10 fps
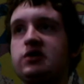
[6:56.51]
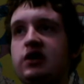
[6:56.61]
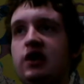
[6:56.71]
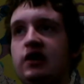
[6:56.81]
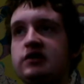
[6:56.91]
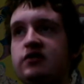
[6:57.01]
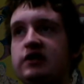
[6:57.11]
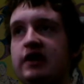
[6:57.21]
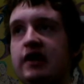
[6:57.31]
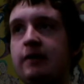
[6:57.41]
and cons of the
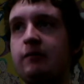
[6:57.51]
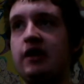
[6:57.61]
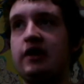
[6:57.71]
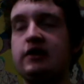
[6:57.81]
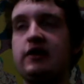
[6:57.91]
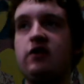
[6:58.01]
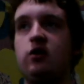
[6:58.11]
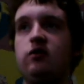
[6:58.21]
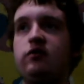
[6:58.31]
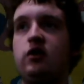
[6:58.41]
game and give it an
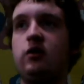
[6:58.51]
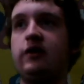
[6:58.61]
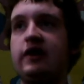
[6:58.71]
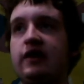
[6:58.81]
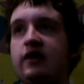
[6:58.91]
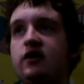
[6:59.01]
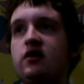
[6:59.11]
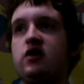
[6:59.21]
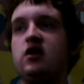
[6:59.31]
overall rating.